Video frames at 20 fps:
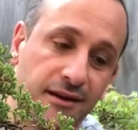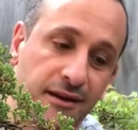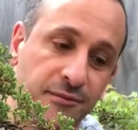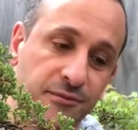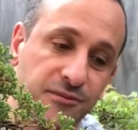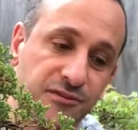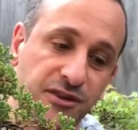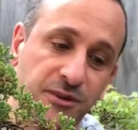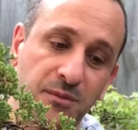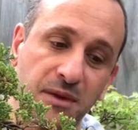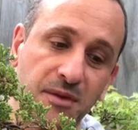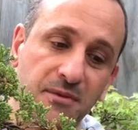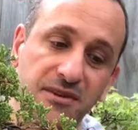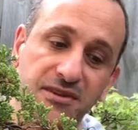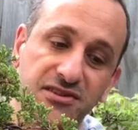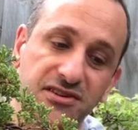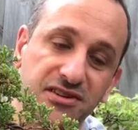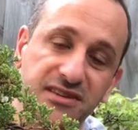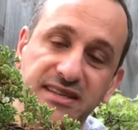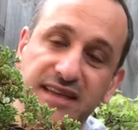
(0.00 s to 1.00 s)
So maybe
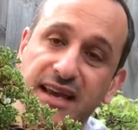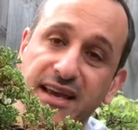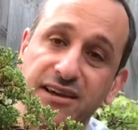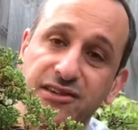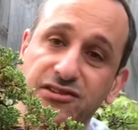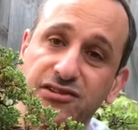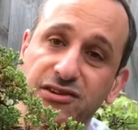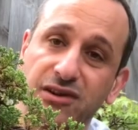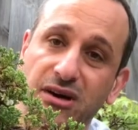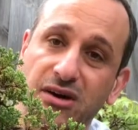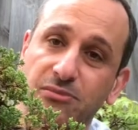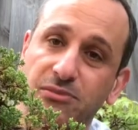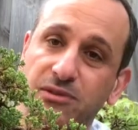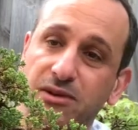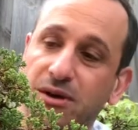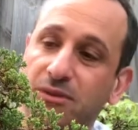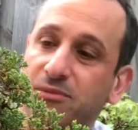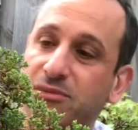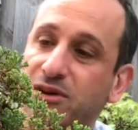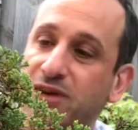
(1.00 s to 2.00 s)
it's just age. I'm
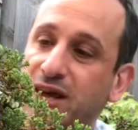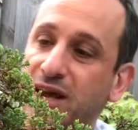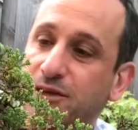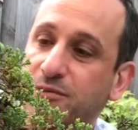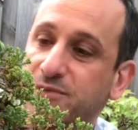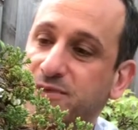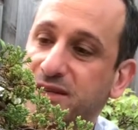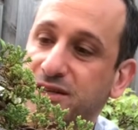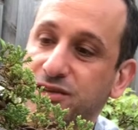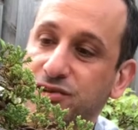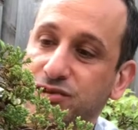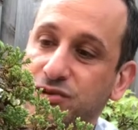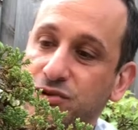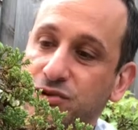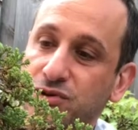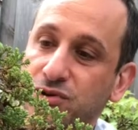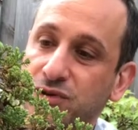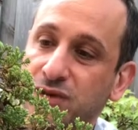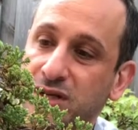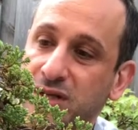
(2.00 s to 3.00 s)
not 100%
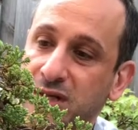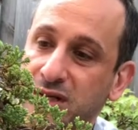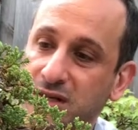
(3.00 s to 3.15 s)
sure.